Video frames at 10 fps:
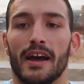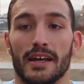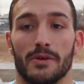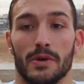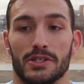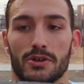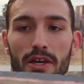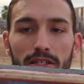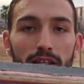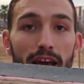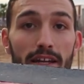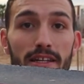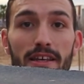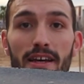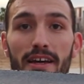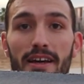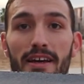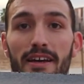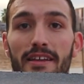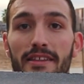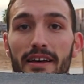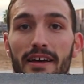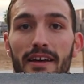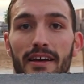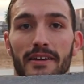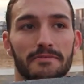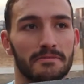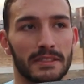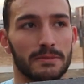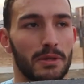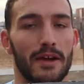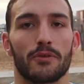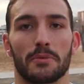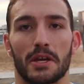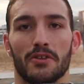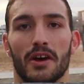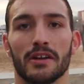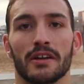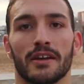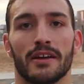And then once you get to the end of the platform that you're on,